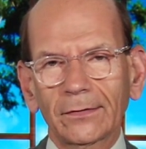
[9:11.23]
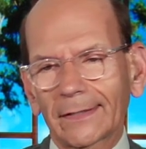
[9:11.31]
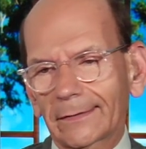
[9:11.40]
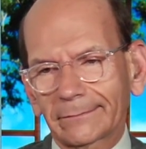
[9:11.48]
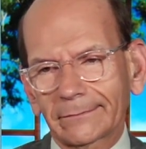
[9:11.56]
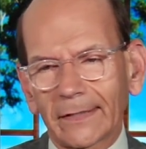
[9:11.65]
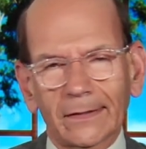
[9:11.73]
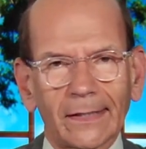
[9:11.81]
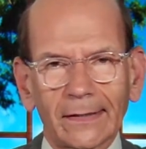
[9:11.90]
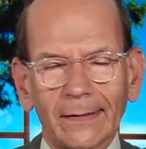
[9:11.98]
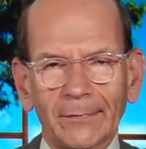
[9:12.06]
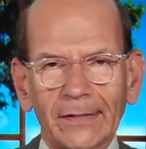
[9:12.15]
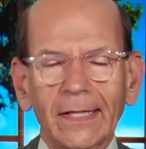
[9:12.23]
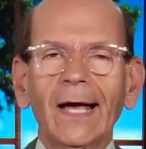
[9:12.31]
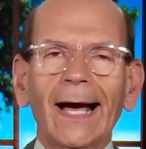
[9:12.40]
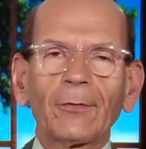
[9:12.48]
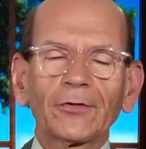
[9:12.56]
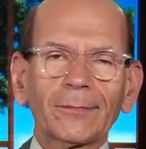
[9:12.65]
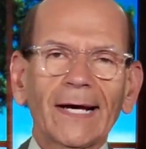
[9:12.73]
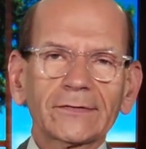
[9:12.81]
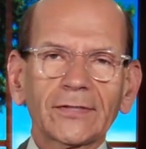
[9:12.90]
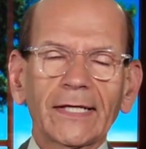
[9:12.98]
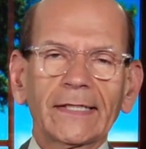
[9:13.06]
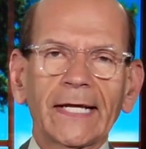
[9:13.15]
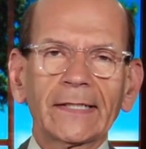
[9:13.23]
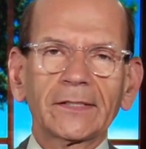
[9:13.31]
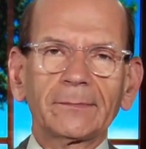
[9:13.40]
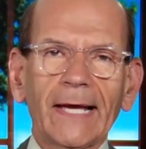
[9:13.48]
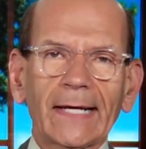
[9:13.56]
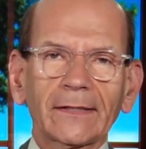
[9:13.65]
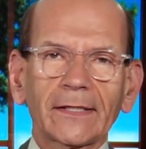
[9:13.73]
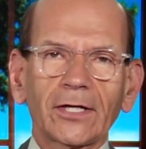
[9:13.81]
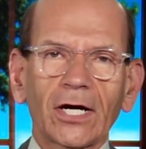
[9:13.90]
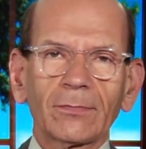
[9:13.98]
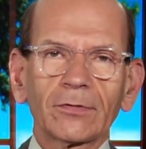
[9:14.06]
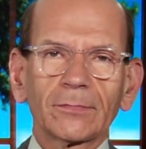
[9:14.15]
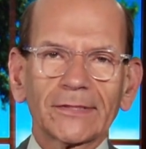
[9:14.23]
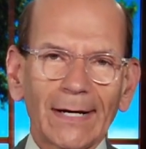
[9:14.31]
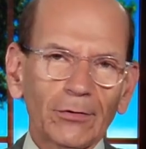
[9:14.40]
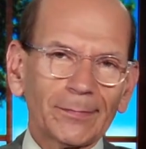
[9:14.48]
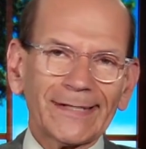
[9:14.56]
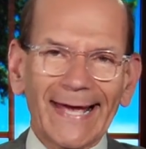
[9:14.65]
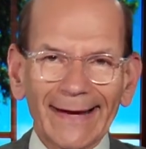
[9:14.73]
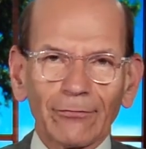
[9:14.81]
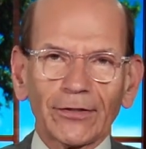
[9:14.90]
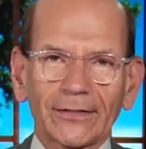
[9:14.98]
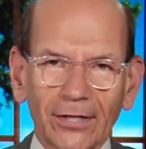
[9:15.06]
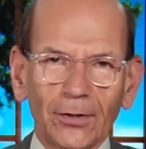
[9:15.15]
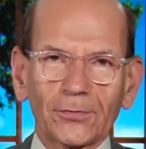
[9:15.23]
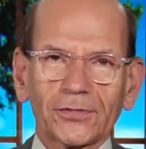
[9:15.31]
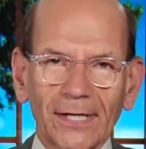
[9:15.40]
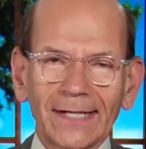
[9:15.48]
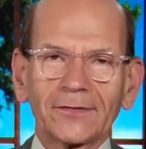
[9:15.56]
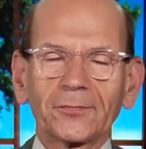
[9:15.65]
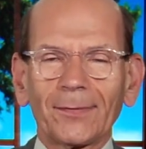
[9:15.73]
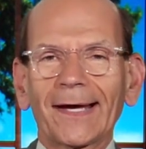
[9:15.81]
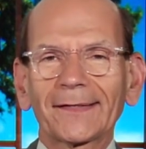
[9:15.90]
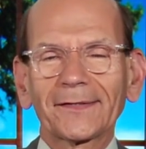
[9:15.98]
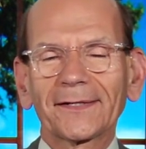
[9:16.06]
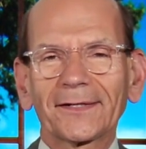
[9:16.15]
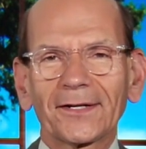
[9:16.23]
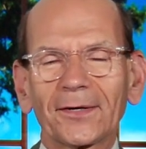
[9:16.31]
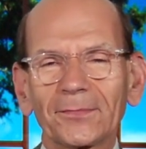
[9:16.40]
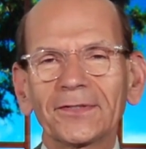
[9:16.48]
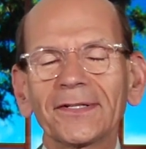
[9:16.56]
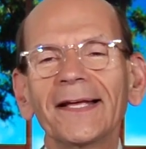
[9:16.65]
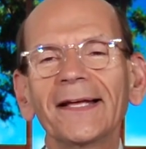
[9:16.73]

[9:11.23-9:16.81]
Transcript: I was about to say it ended badly at Auburn, but that would be every coach ends badly at Auburn.